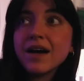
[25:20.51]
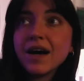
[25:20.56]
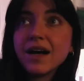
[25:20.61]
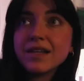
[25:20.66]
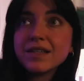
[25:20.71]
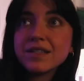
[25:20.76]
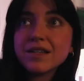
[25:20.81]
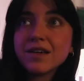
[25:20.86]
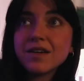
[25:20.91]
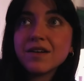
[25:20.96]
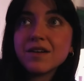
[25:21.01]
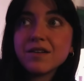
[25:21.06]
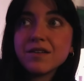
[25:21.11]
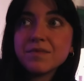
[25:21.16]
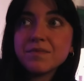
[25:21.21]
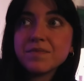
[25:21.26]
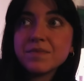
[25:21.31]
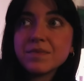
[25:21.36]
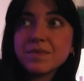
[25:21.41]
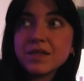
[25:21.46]

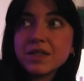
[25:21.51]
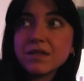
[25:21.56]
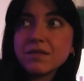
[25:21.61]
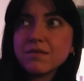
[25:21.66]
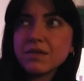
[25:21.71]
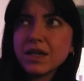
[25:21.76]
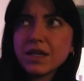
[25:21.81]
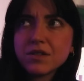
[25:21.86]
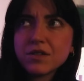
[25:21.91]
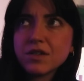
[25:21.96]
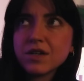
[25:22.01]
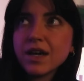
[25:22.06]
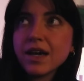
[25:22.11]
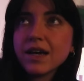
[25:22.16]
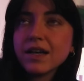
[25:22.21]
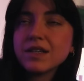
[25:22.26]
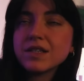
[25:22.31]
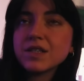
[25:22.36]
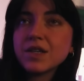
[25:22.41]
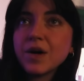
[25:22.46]
until
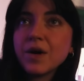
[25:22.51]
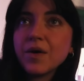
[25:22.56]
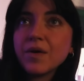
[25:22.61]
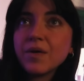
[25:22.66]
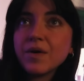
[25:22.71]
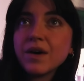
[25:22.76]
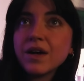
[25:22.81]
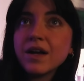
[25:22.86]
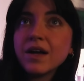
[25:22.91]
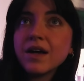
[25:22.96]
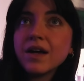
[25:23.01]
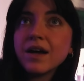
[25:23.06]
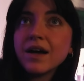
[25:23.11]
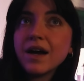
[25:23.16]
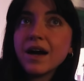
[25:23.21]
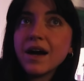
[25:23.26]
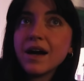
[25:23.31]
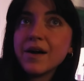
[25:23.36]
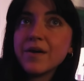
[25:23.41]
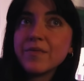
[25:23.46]
yesterday, so
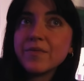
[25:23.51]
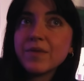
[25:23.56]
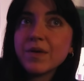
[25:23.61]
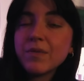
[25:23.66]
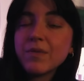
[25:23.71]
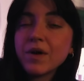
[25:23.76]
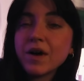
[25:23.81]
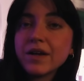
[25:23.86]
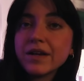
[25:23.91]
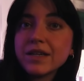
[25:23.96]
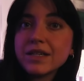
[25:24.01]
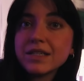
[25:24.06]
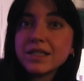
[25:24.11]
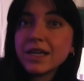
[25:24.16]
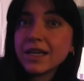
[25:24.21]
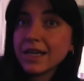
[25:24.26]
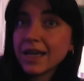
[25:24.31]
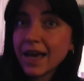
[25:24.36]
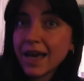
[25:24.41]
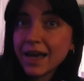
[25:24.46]
they brought it
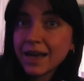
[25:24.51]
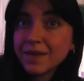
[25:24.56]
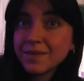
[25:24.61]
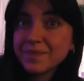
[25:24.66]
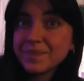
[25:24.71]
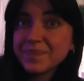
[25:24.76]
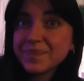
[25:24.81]
today.